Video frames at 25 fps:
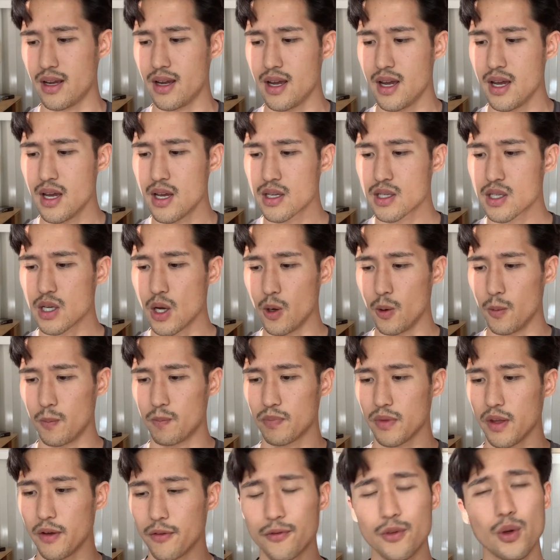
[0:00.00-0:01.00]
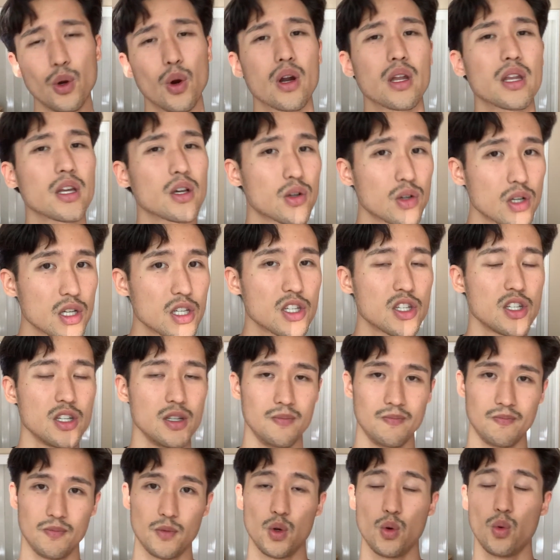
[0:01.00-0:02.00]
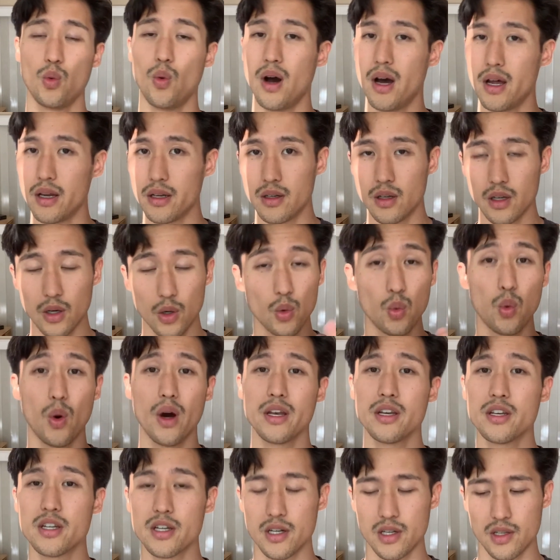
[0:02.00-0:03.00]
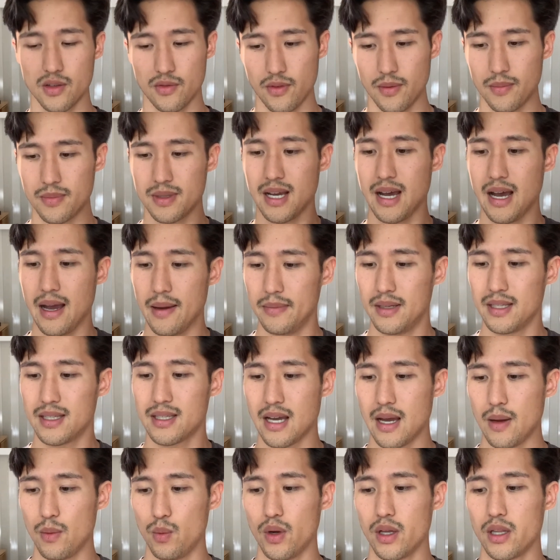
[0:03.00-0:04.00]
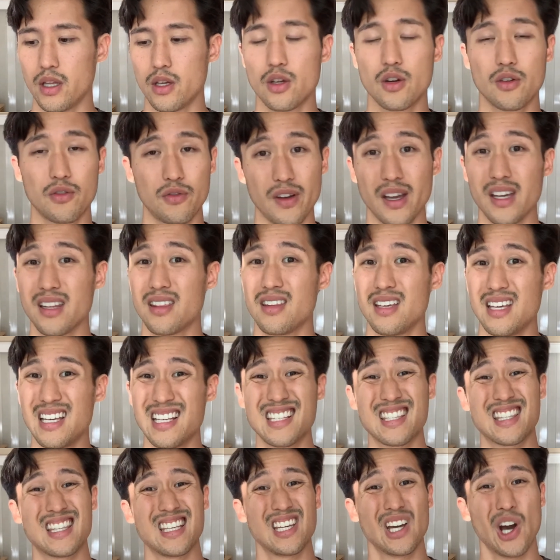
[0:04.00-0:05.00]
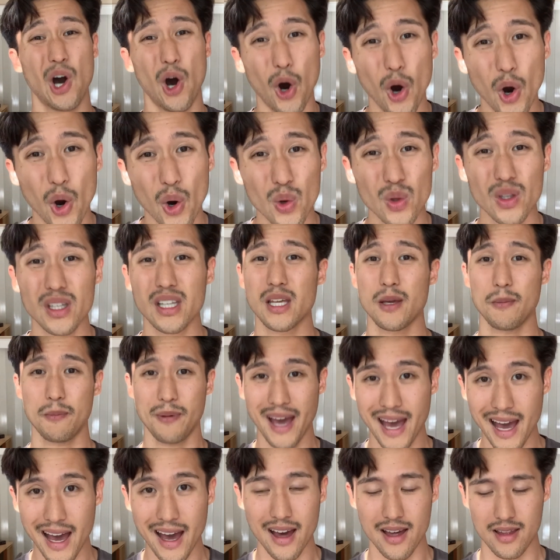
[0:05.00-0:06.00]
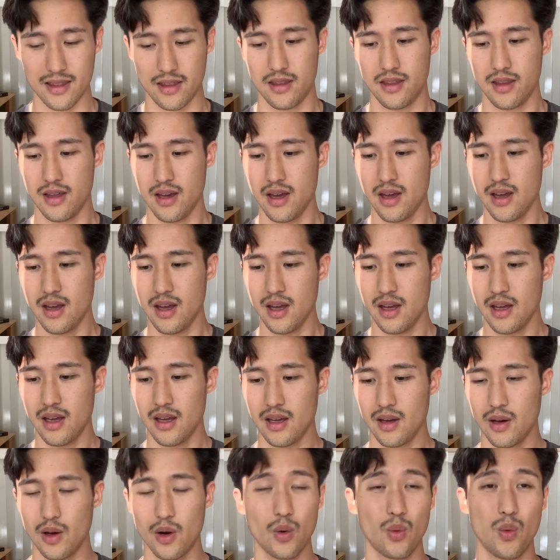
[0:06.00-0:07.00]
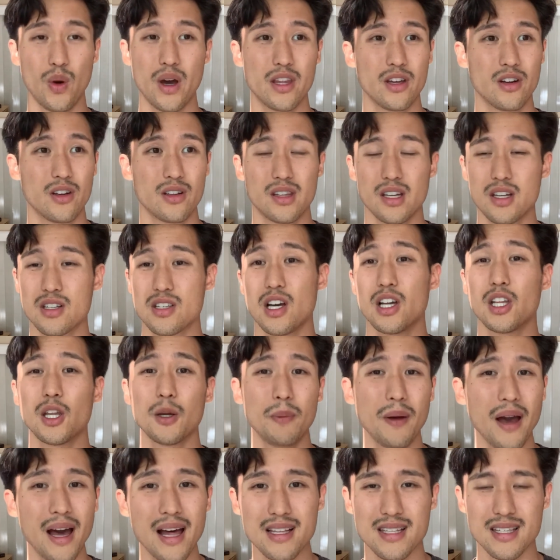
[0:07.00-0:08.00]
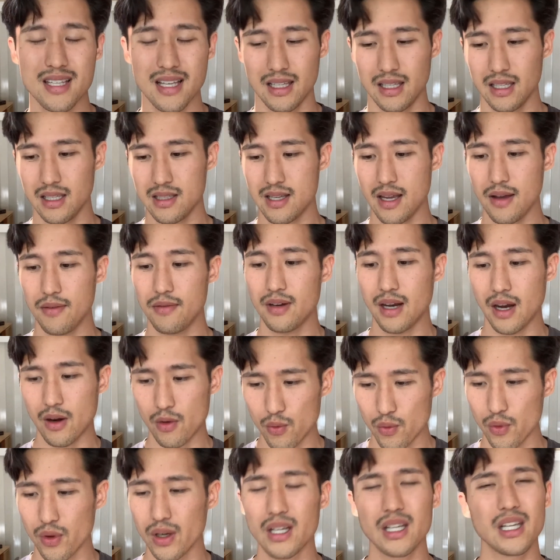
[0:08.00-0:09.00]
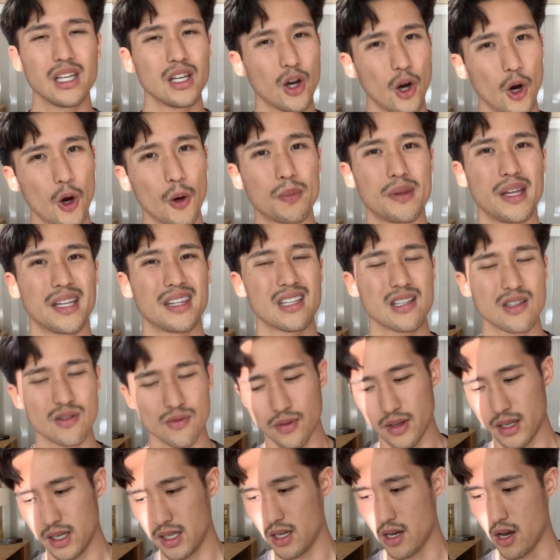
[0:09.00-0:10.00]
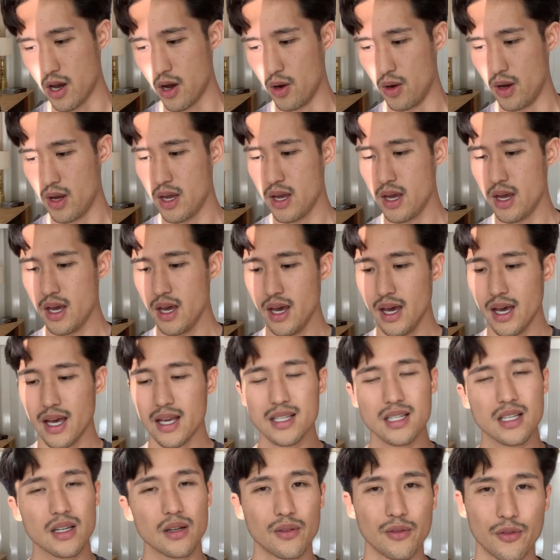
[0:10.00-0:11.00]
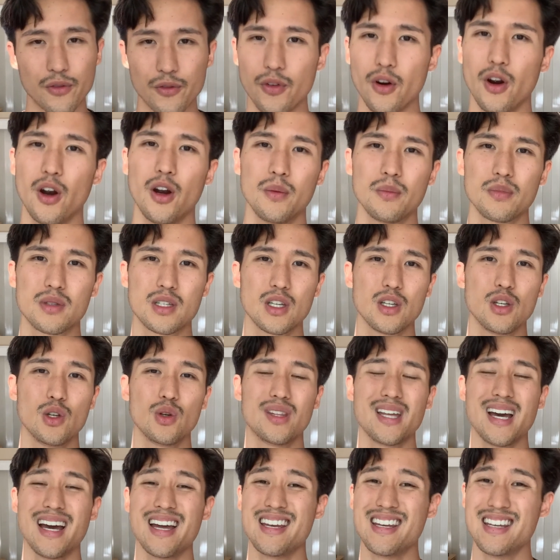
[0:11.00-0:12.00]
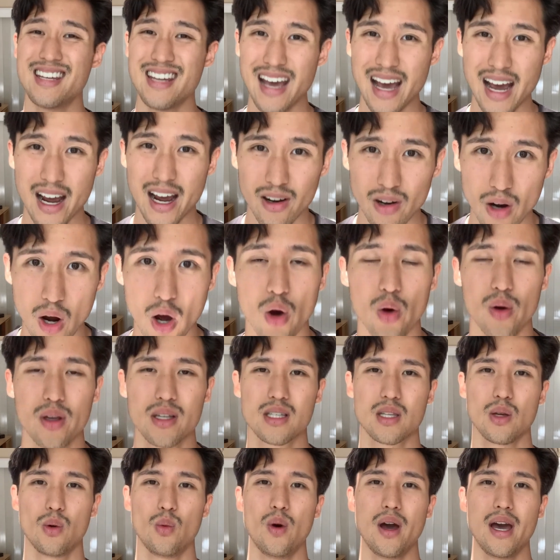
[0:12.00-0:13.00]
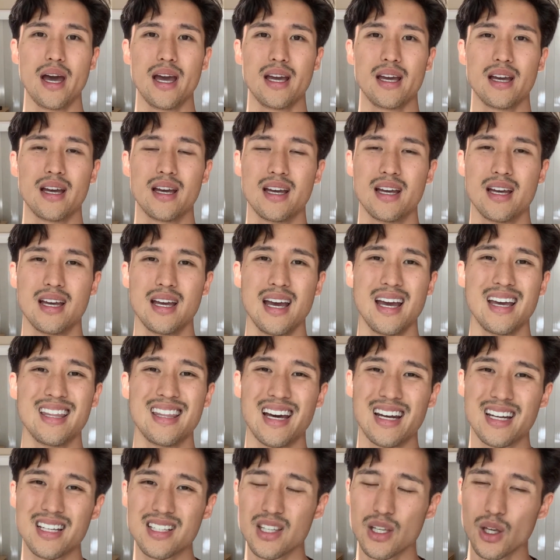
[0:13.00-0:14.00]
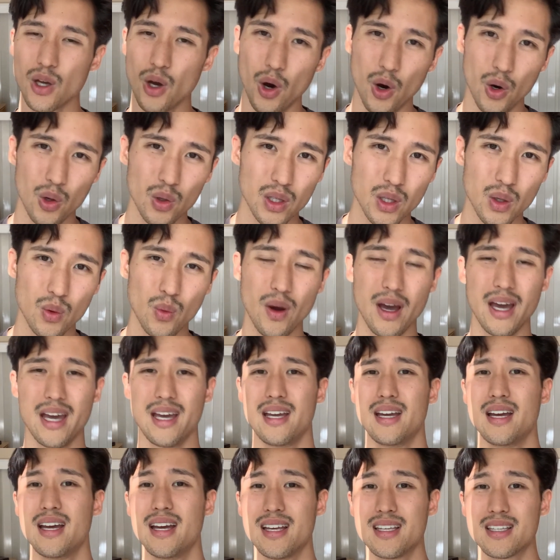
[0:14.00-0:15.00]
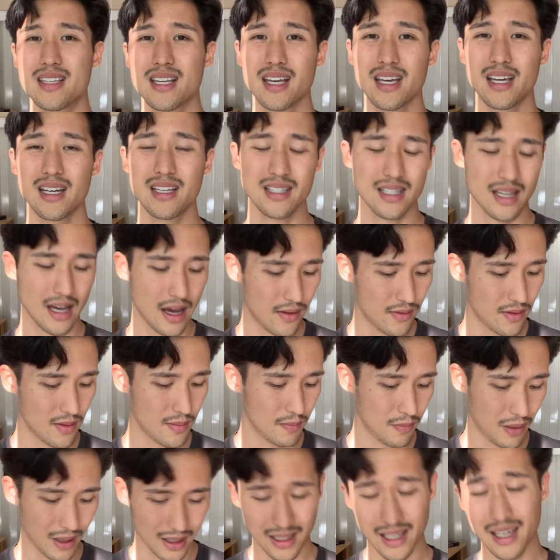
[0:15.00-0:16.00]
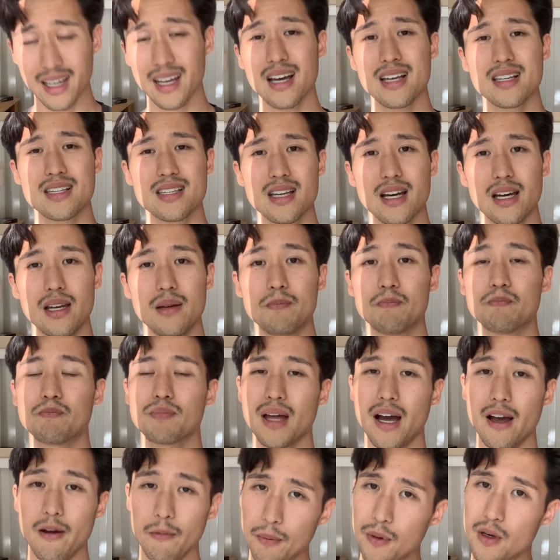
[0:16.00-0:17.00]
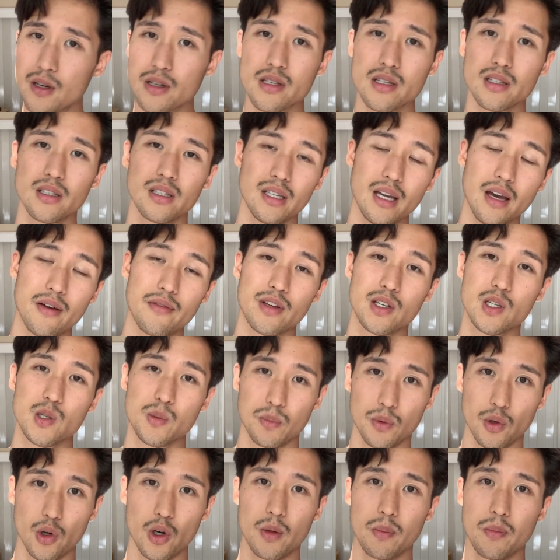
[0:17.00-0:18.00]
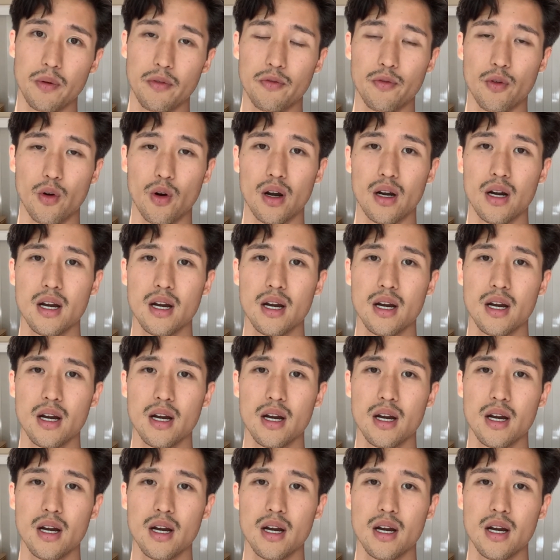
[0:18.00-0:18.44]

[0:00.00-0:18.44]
So if you're the Christian who wonders from time to time whether your faith is the only path or whether there's other paths that lead to heaven, I really hope that this video has confirmed to you that narrow is the way, and that is the only way to get into heaven. But like I said, I personally have explored before.